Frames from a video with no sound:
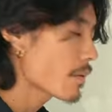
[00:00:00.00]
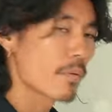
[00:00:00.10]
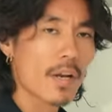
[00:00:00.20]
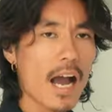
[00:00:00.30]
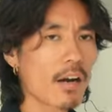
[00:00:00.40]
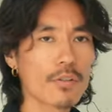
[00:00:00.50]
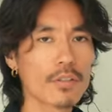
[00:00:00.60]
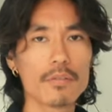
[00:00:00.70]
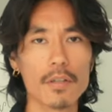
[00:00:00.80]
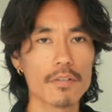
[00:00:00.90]
But how are you
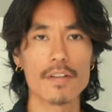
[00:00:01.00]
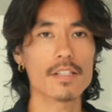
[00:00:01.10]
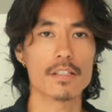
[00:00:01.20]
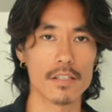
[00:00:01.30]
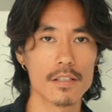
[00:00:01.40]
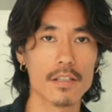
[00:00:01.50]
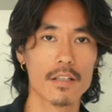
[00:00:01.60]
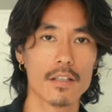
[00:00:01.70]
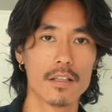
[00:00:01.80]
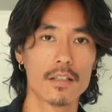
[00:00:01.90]
going to manifest it?
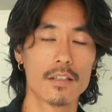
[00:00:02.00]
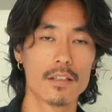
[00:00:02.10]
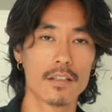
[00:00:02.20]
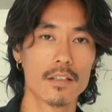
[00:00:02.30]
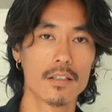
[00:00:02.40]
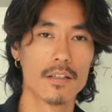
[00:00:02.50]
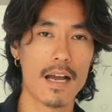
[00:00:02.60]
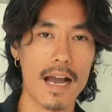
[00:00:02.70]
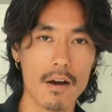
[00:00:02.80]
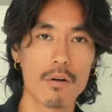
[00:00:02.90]

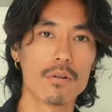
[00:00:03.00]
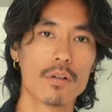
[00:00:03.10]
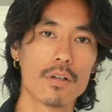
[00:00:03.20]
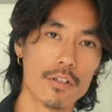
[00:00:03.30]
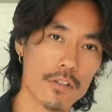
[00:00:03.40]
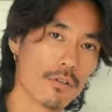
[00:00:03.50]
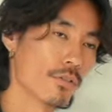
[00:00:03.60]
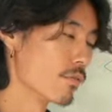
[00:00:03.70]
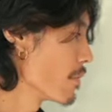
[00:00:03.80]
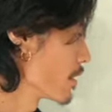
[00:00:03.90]
How are you going
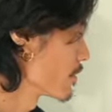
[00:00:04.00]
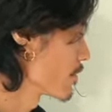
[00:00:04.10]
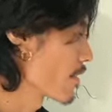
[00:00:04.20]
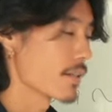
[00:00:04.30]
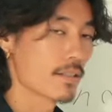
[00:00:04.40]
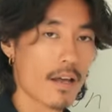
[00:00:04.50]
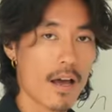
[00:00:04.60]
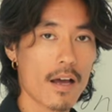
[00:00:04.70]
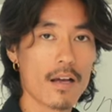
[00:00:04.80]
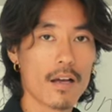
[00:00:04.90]
to manifest
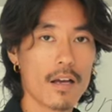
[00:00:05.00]
that?